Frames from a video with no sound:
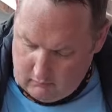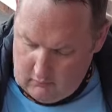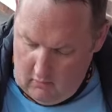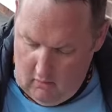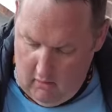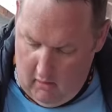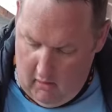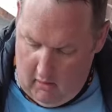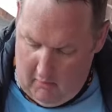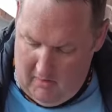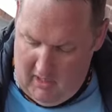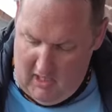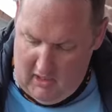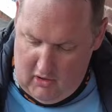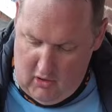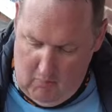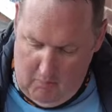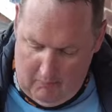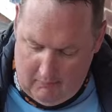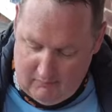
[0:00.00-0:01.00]
Oh my
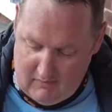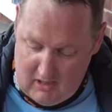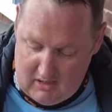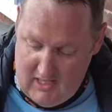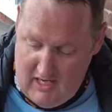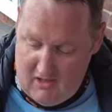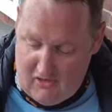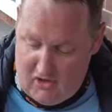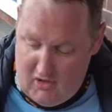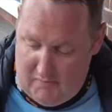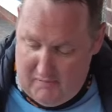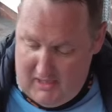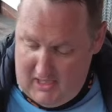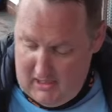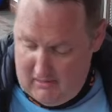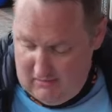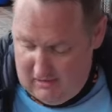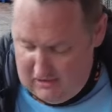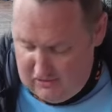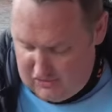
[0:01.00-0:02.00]
god. Can't stop
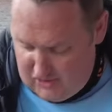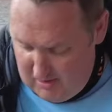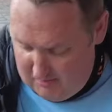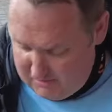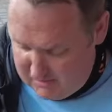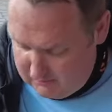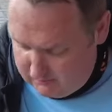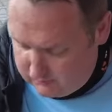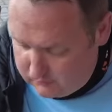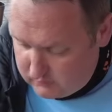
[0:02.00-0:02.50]
eating these chips.